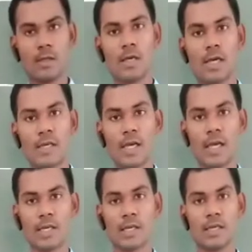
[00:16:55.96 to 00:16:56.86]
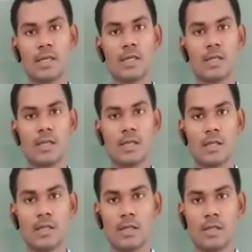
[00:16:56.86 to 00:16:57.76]
an angle
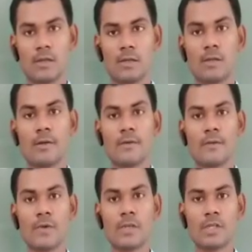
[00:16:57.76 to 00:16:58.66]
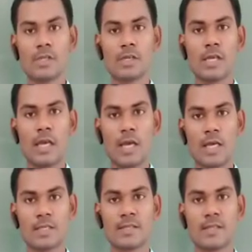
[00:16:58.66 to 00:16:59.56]
which
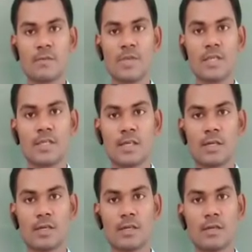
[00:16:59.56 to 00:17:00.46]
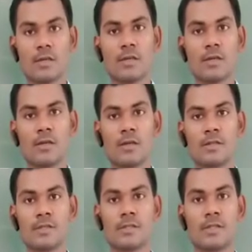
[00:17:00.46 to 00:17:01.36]
has the measure
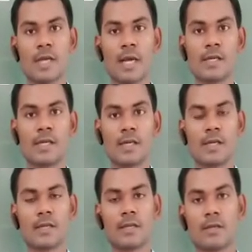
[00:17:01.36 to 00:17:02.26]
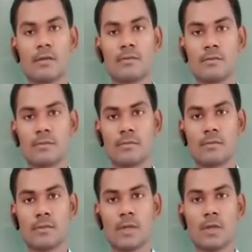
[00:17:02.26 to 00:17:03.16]
is 90 degree.
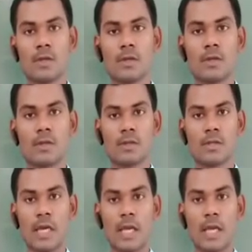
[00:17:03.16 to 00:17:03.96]
The